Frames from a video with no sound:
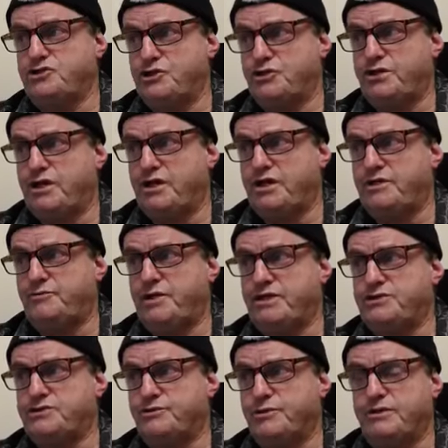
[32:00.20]
Judah and
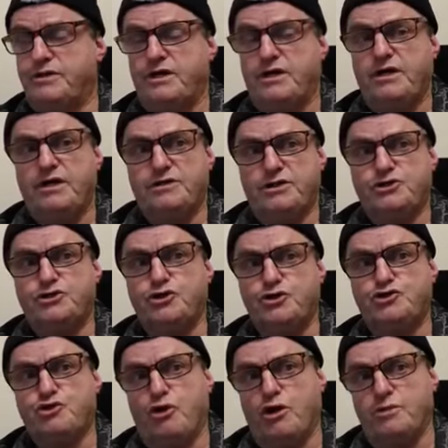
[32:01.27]
Benjamin the two
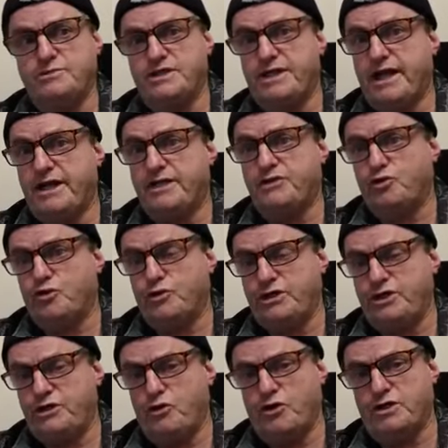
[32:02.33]
tribes that hadn't
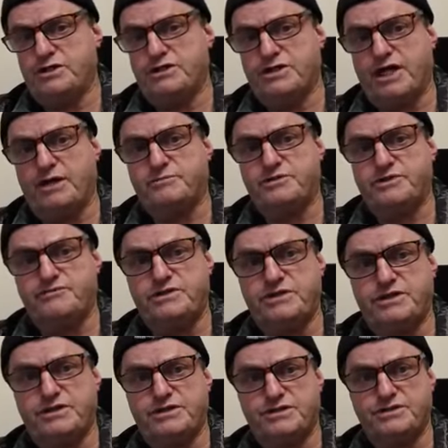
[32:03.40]
already gone into
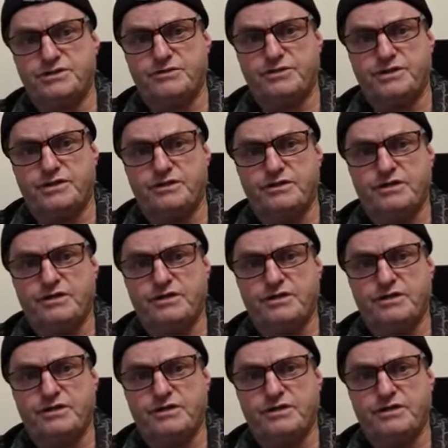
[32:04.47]
captivity in Assyria.